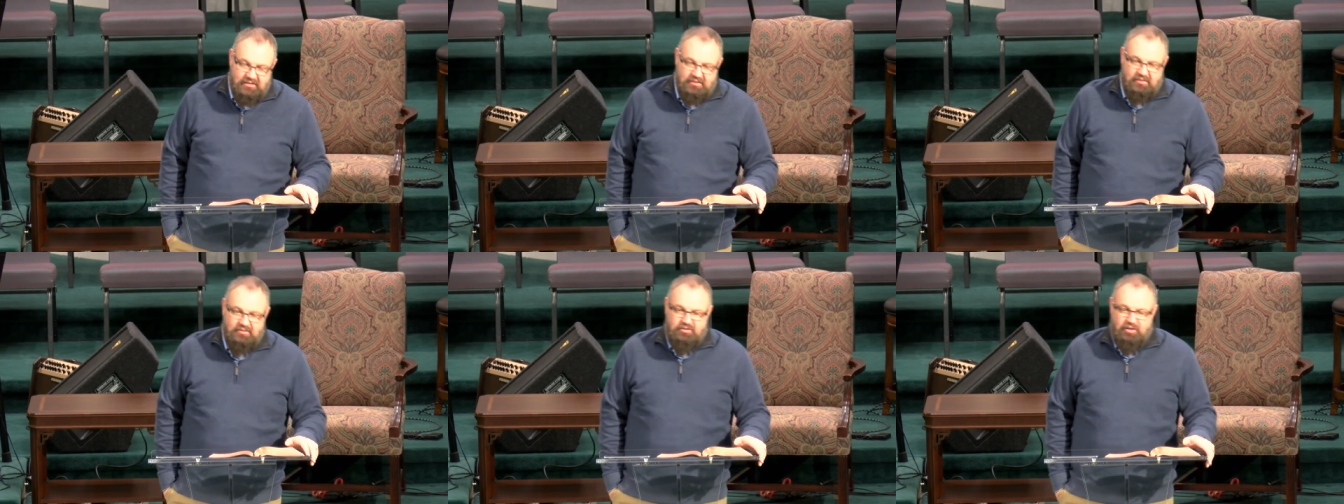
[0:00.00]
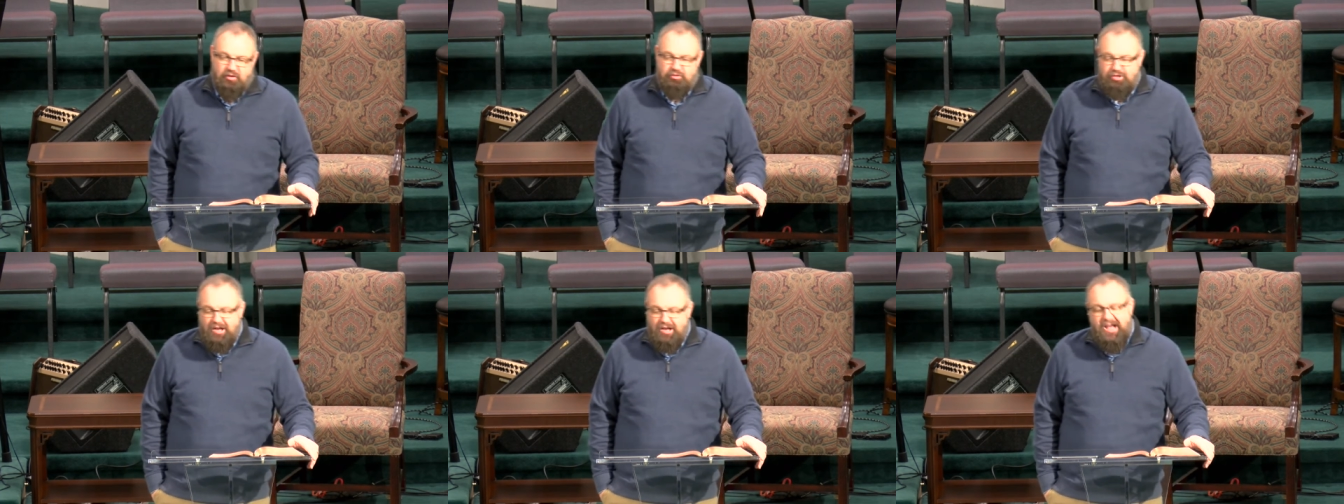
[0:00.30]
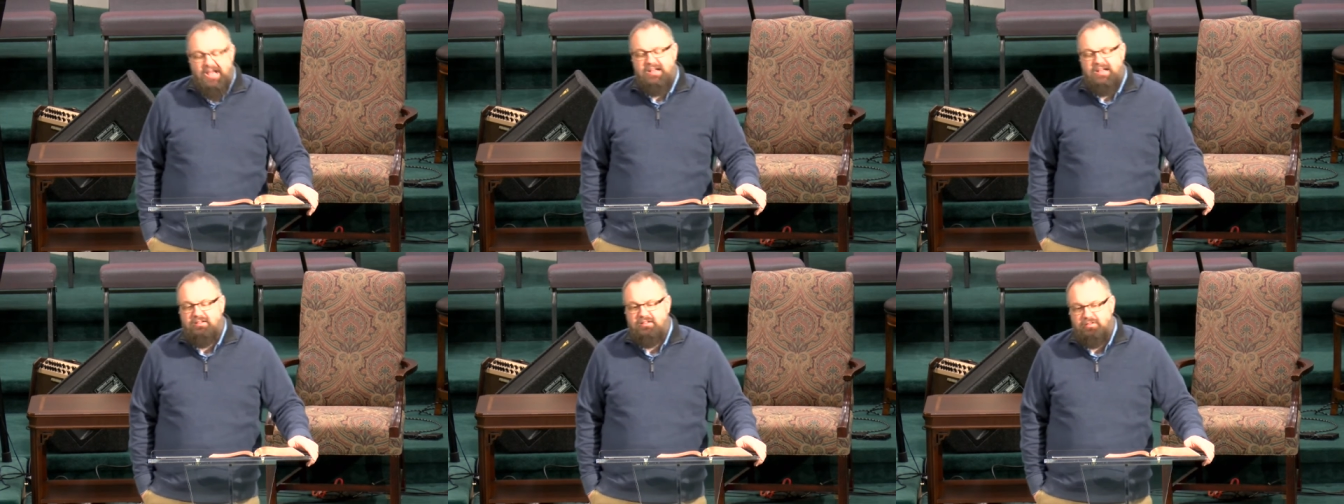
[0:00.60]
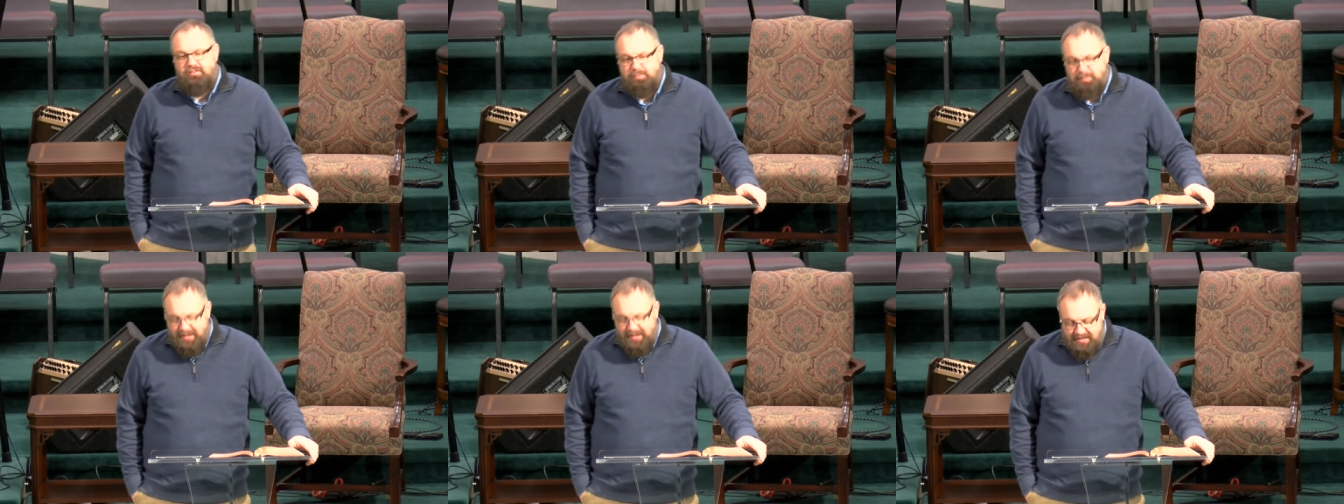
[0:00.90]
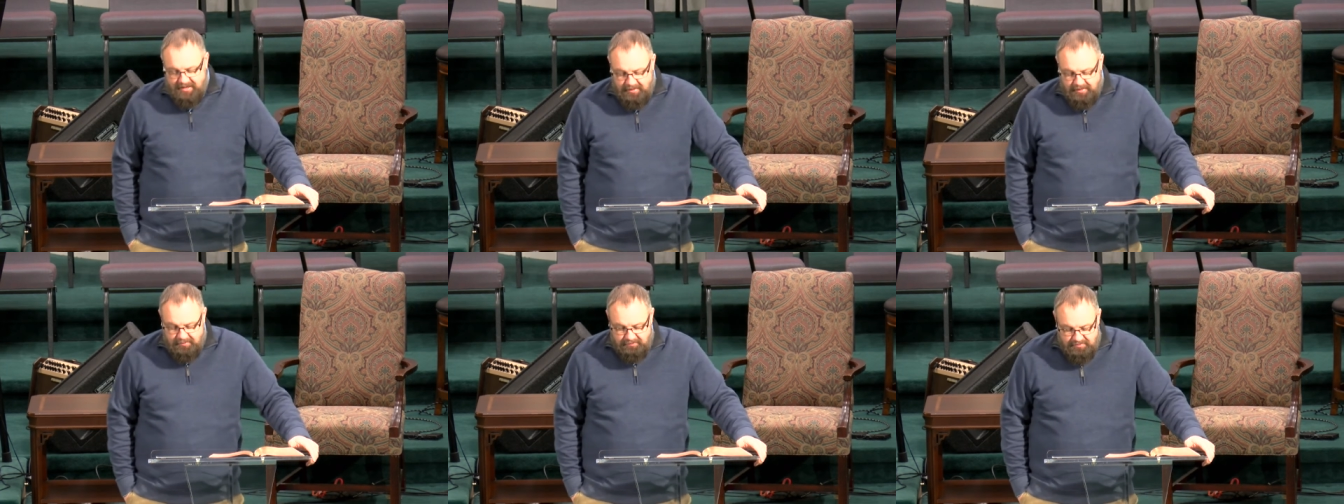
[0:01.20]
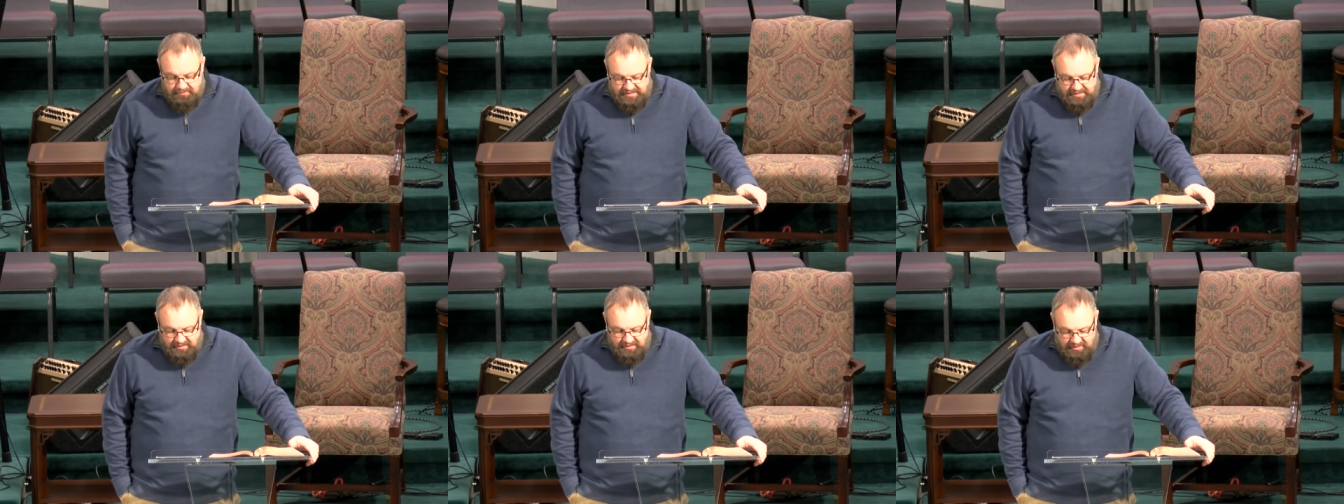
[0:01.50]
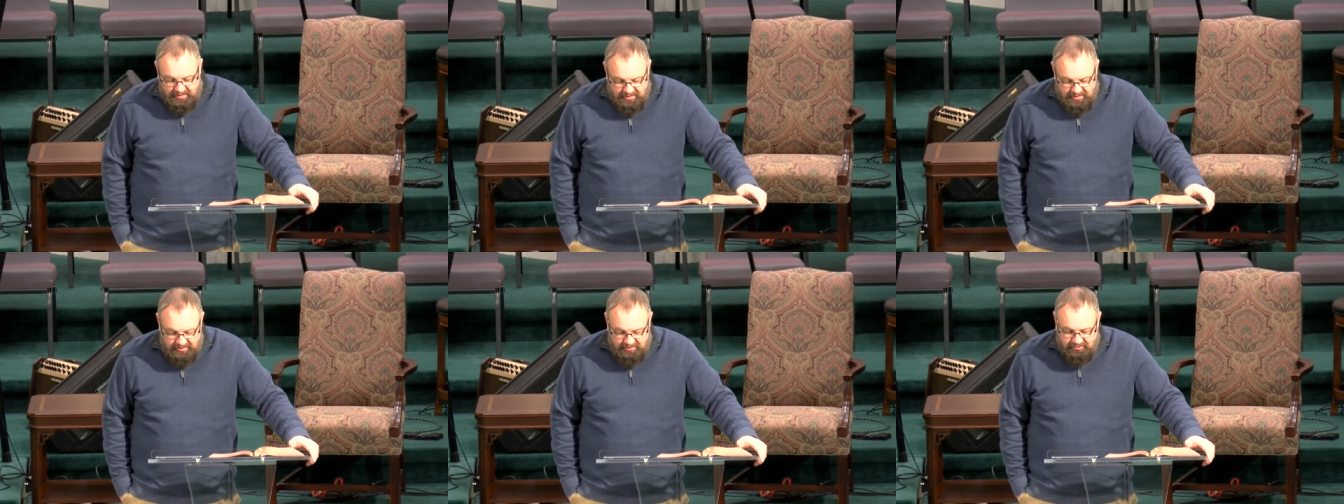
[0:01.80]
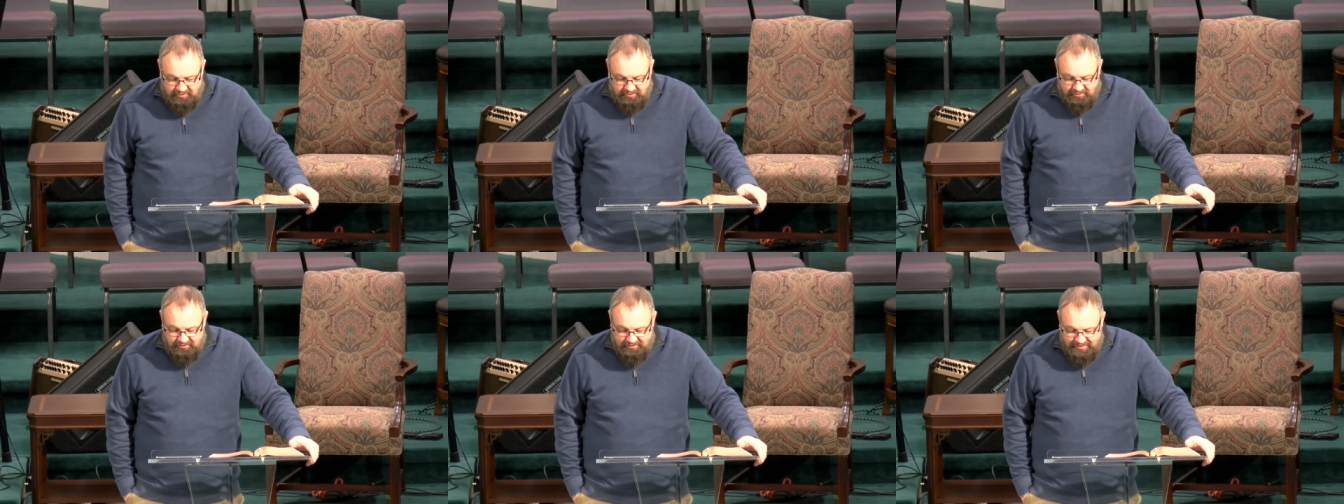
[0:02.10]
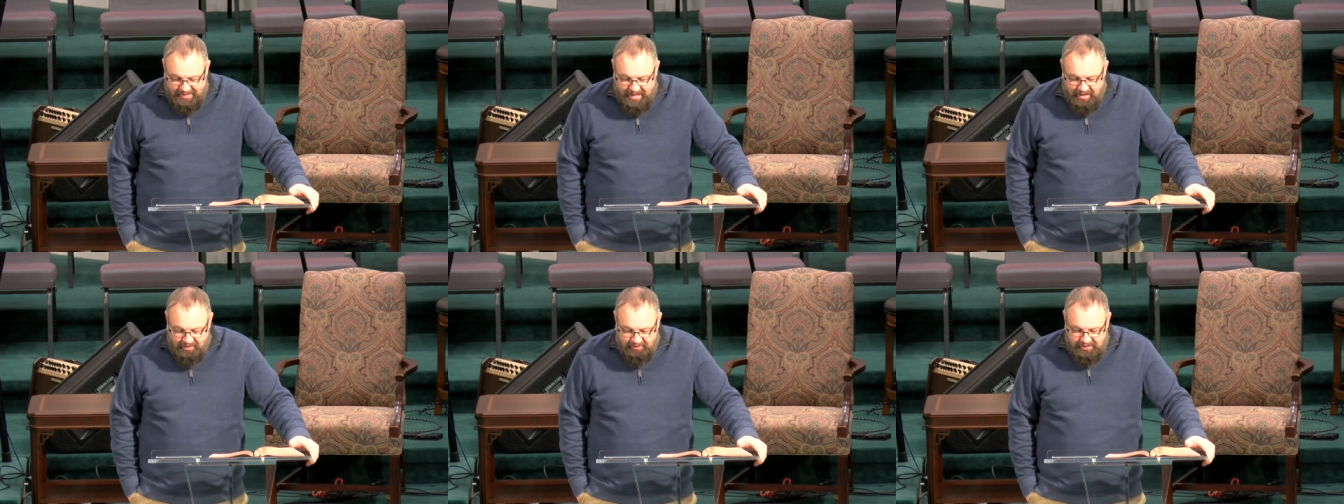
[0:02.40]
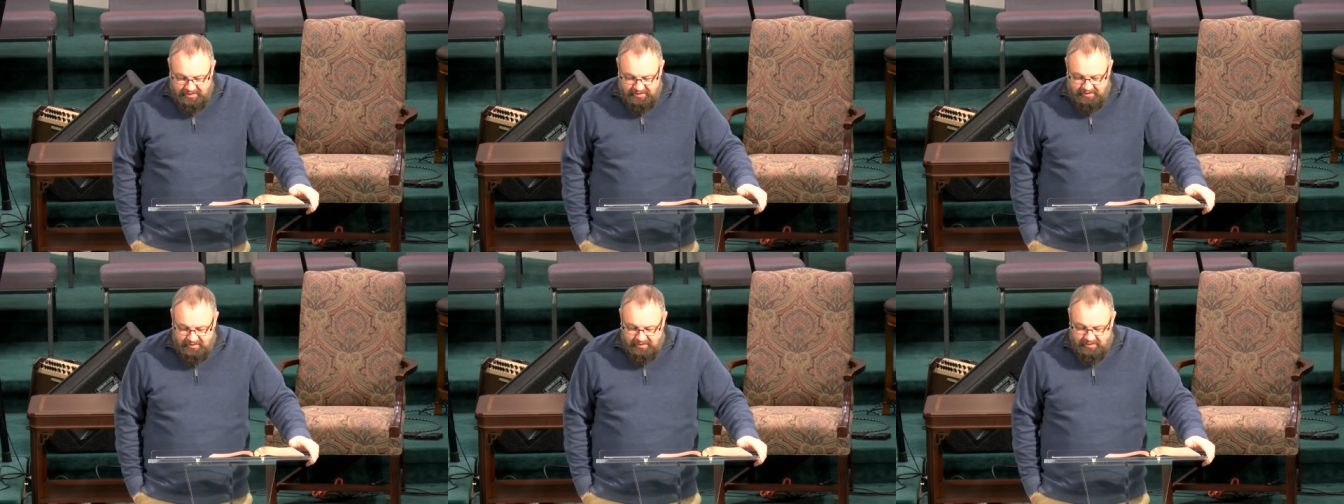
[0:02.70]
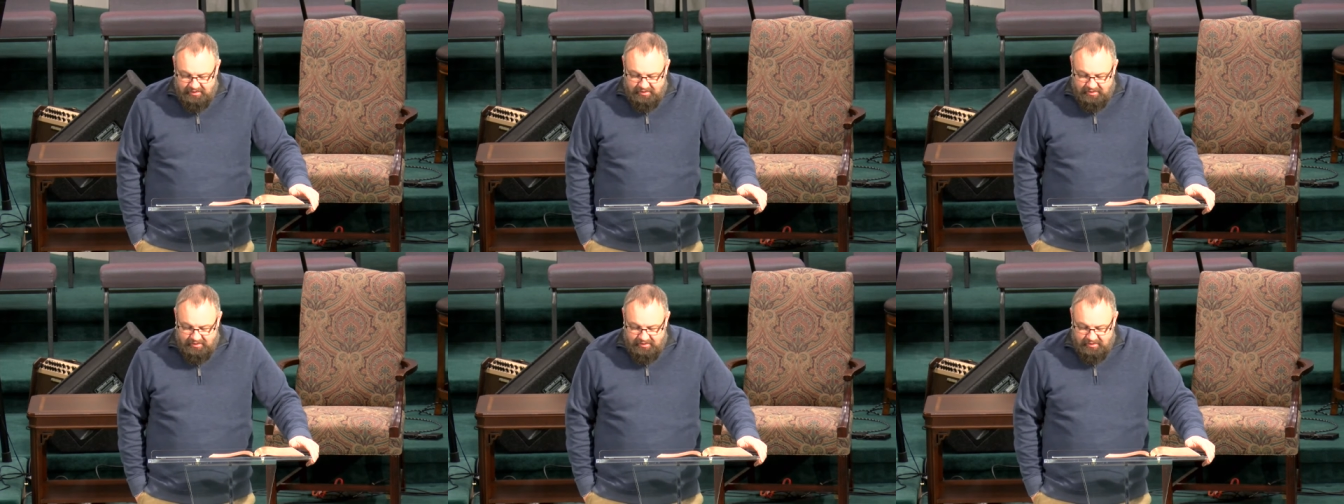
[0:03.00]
So, Giant Despair, in his Doubting